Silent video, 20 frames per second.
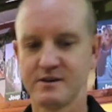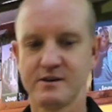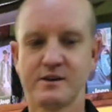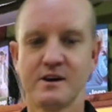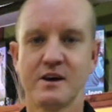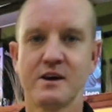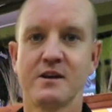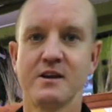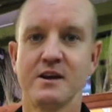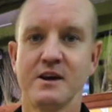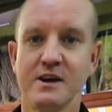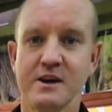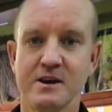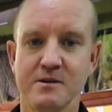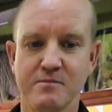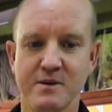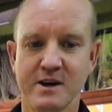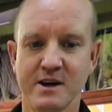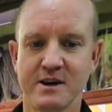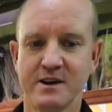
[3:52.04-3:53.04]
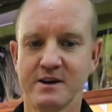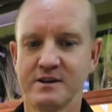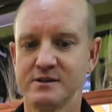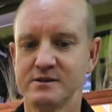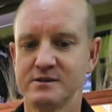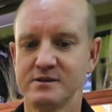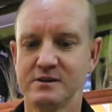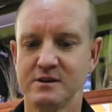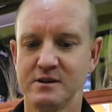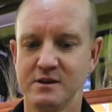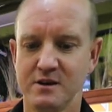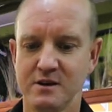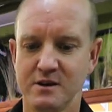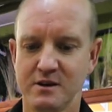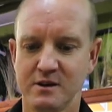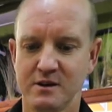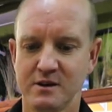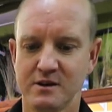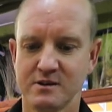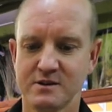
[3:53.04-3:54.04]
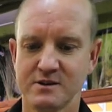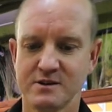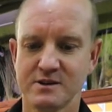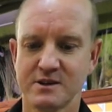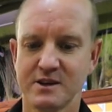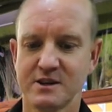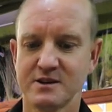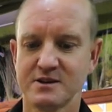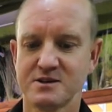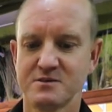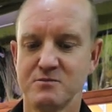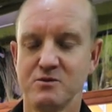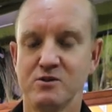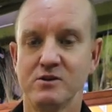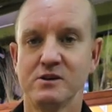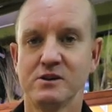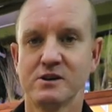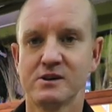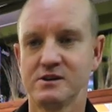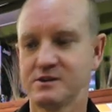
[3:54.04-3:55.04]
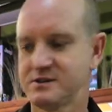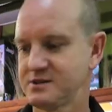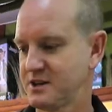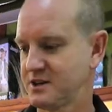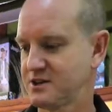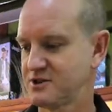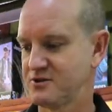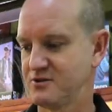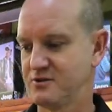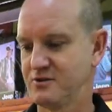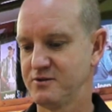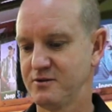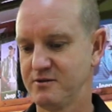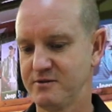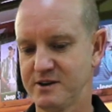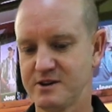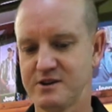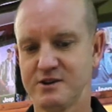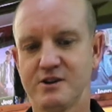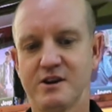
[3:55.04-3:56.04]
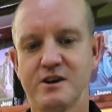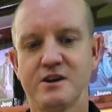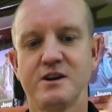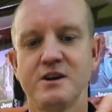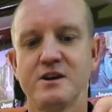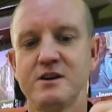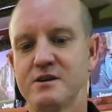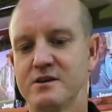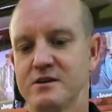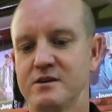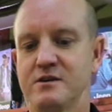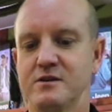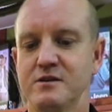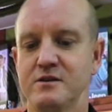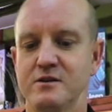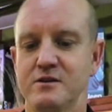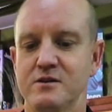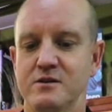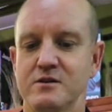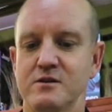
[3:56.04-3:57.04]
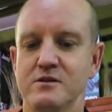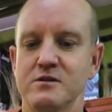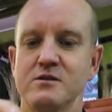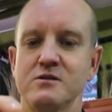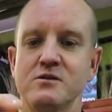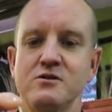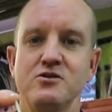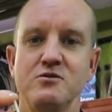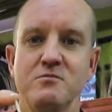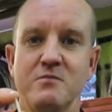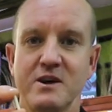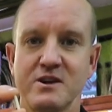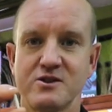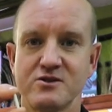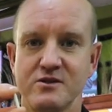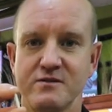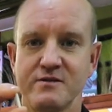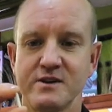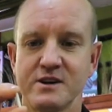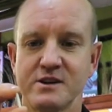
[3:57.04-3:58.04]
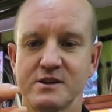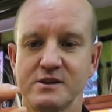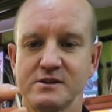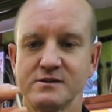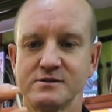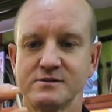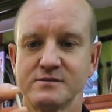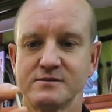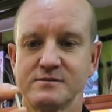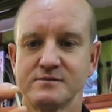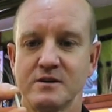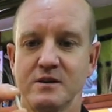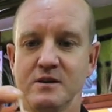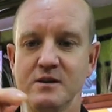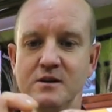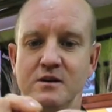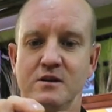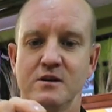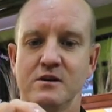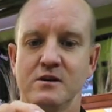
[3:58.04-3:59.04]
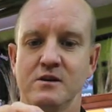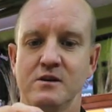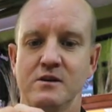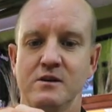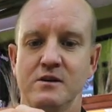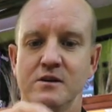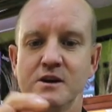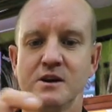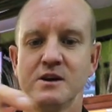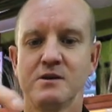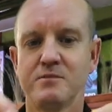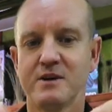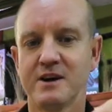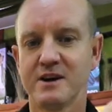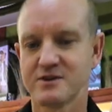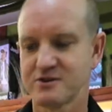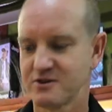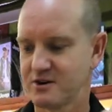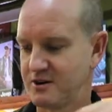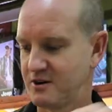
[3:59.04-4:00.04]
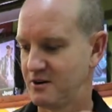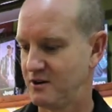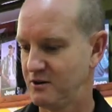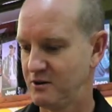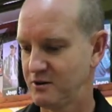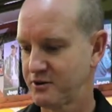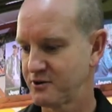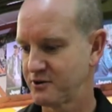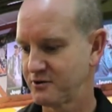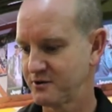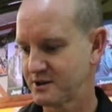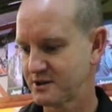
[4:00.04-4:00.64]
take the earbud. Just cut a small little section off of it. You don't need too much of it. The earbud has got a hole through